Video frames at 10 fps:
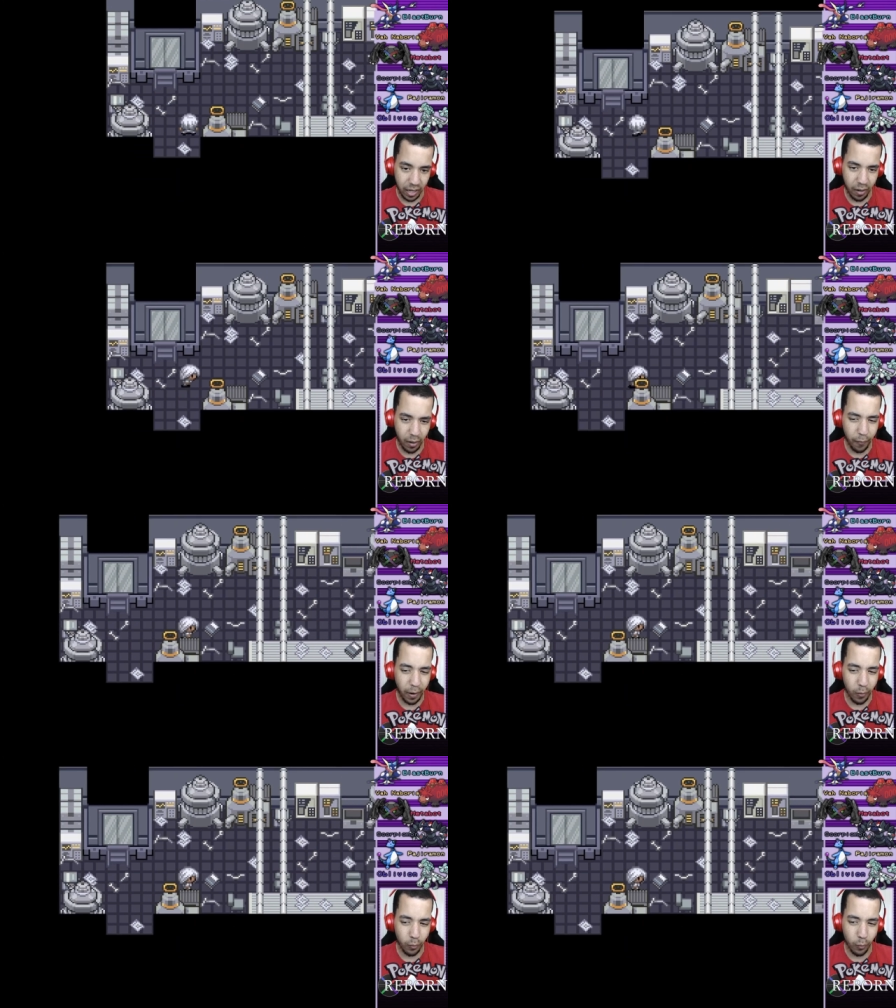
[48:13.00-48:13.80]
I don't know if
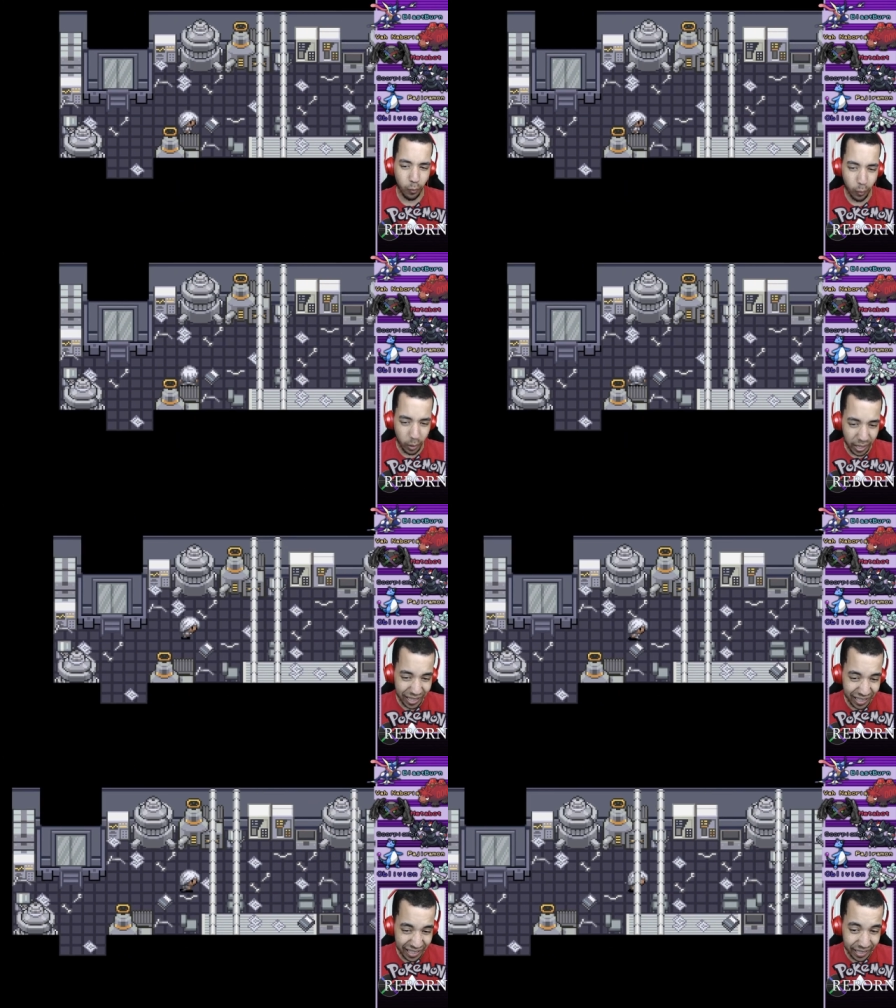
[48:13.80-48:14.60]
I
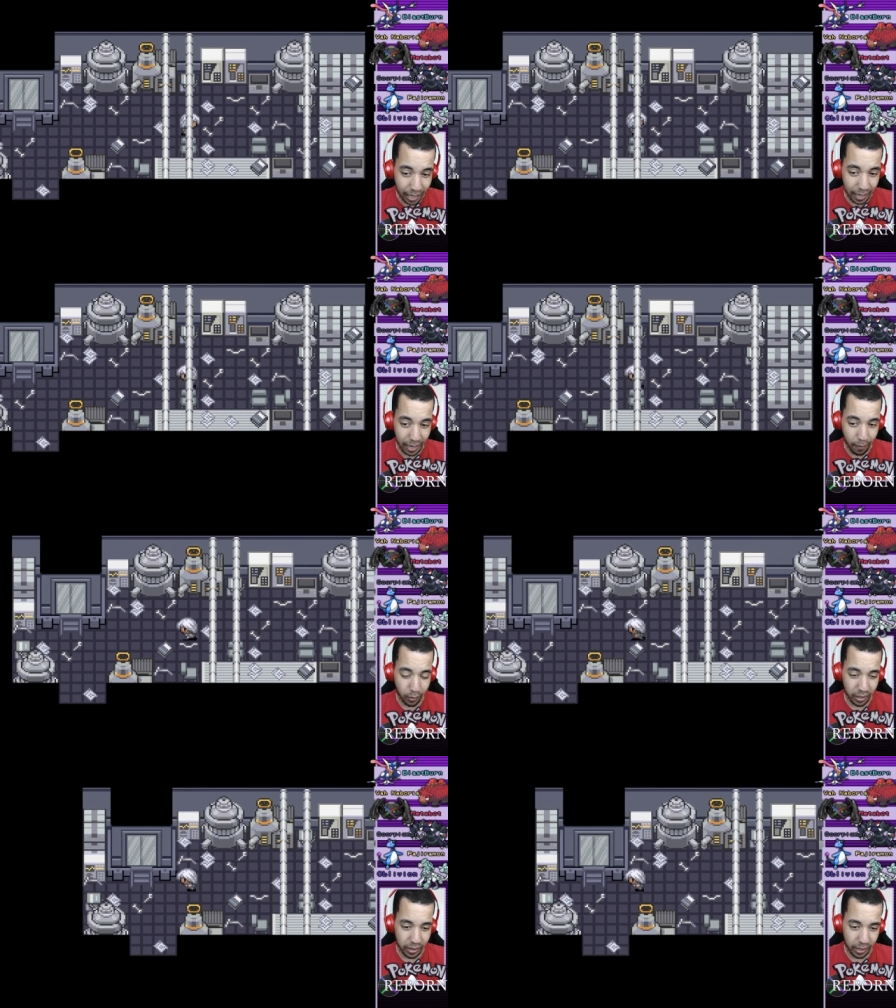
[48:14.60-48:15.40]
really got
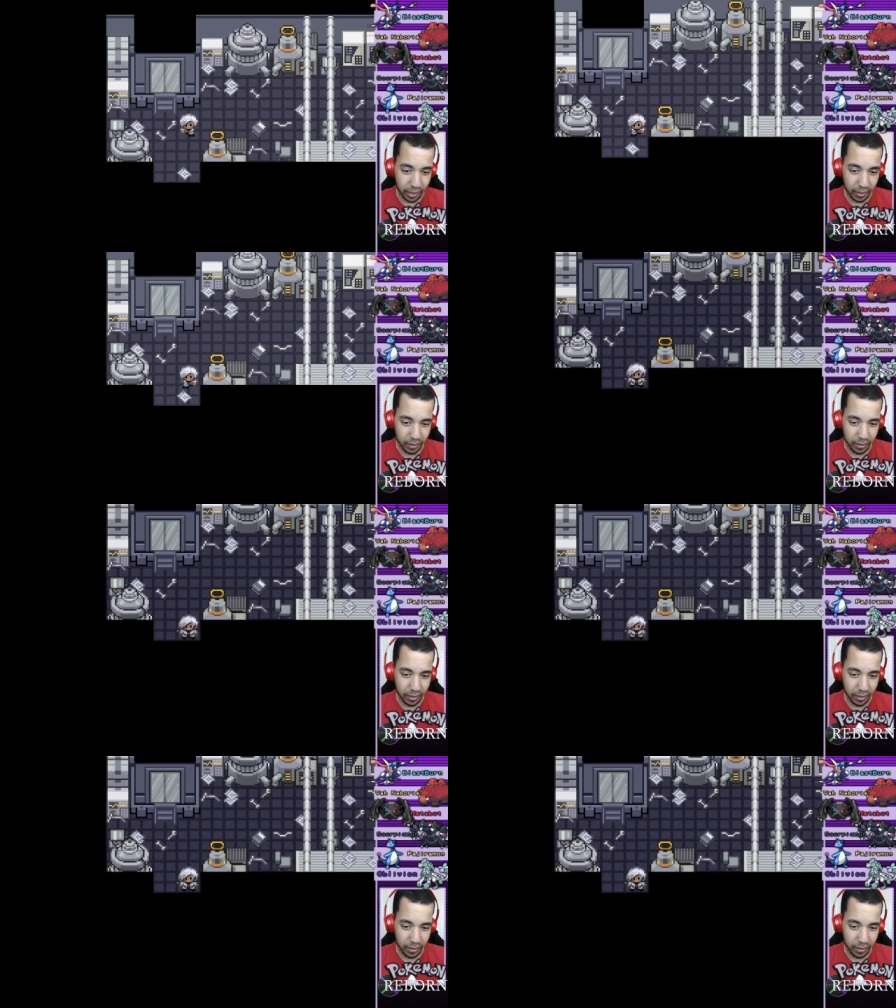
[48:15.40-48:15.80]
everything.